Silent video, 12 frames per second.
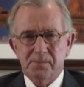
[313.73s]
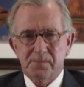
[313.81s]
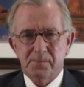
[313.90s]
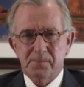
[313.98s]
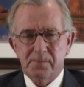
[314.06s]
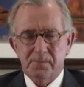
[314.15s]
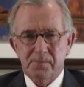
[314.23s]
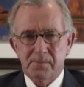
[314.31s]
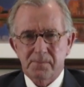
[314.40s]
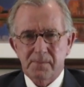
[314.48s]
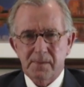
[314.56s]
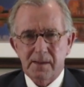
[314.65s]
So you're saying
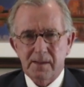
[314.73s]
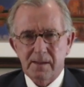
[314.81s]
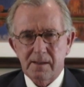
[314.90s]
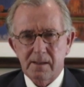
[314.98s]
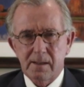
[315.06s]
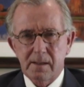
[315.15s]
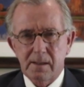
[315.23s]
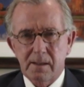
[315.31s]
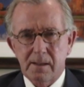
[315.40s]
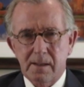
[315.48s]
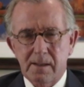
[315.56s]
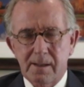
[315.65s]
that investors
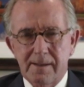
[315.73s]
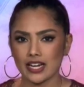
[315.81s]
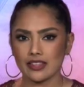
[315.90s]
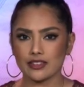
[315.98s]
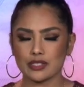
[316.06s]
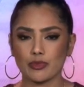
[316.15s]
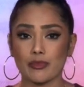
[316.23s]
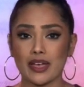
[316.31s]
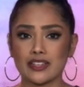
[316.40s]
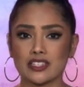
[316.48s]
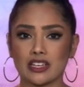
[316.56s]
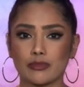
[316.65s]
generally are riding this
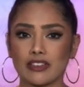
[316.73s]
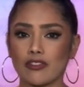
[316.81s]
momentum.